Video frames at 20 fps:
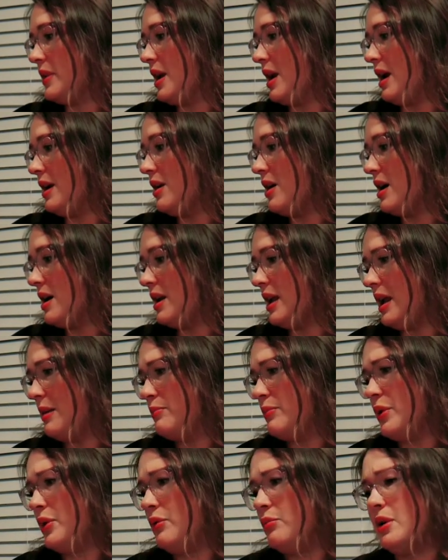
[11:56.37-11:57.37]
I
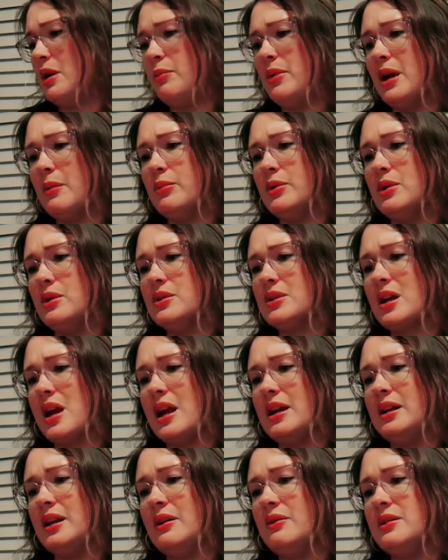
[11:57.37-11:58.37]
got Puma peppers.
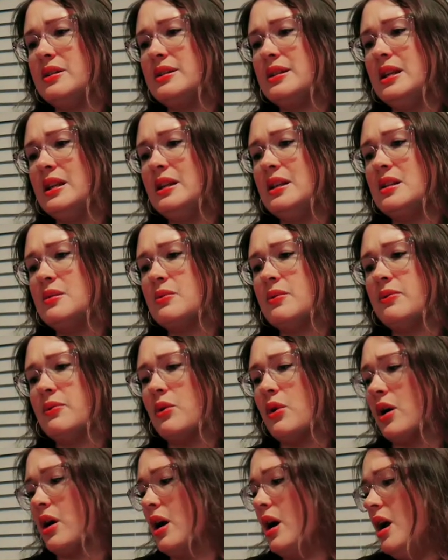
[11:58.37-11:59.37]
I've never seen these
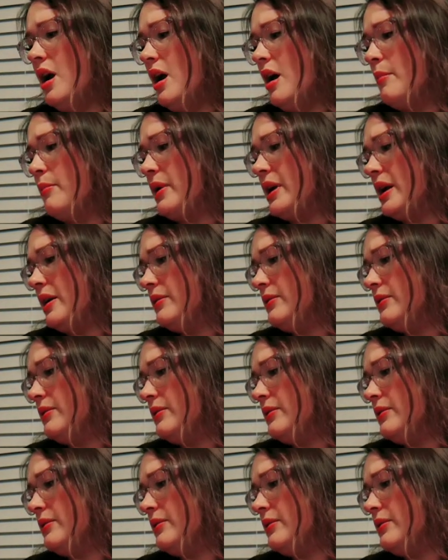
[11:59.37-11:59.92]
before, but I